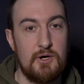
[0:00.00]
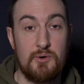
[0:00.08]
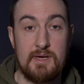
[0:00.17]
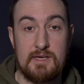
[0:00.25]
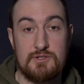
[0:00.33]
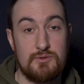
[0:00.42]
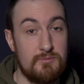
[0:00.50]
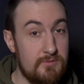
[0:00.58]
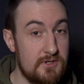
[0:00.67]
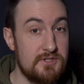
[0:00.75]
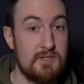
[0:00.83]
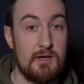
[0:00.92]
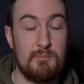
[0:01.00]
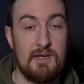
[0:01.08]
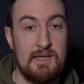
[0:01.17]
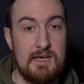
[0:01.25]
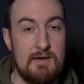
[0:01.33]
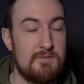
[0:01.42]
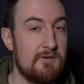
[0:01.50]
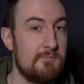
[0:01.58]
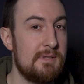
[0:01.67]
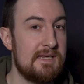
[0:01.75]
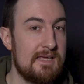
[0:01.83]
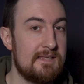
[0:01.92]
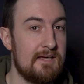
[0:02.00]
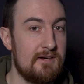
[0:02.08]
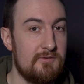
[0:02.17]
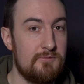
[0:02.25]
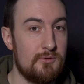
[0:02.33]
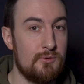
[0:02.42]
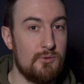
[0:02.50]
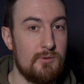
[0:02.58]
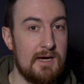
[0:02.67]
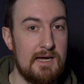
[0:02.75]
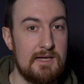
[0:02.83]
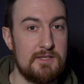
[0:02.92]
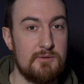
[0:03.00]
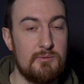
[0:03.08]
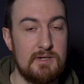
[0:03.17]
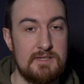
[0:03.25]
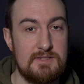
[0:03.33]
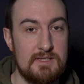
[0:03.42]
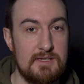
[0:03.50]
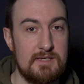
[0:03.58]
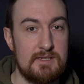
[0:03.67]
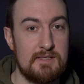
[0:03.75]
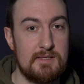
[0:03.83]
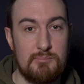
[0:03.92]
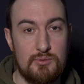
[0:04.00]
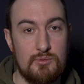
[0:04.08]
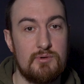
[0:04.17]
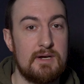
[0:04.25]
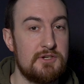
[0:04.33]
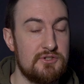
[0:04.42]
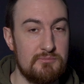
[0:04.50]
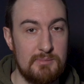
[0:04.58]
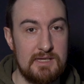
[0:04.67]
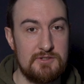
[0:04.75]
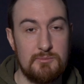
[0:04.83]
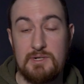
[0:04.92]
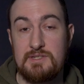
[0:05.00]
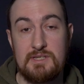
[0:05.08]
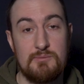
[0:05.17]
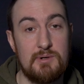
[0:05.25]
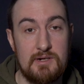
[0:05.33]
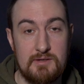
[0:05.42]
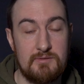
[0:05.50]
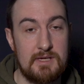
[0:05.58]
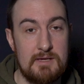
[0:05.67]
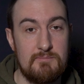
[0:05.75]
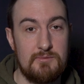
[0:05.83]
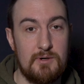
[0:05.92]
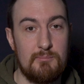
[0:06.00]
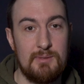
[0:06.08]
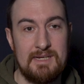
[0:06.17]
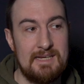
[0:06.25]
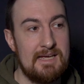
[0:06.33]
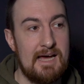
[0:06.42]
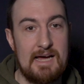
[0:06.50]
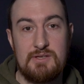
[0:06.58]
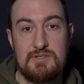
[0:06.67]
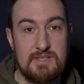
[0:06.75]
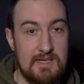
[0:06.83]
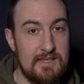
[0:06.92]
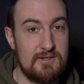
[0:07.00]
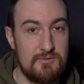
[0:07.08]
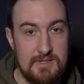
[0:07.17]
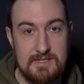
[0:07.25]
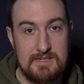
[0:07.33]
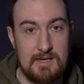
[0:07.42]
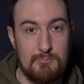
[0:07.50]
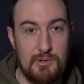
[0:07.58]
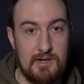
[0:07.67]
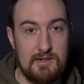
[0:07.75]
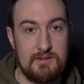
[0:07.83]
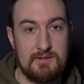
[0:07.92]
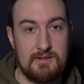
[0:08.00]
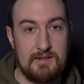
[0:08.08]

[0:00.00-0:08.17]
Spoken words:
Okay, so first up, have you ever been editing a photo and you want to see the progress you've made? You want to see where you've came from? I used to hit the reset button,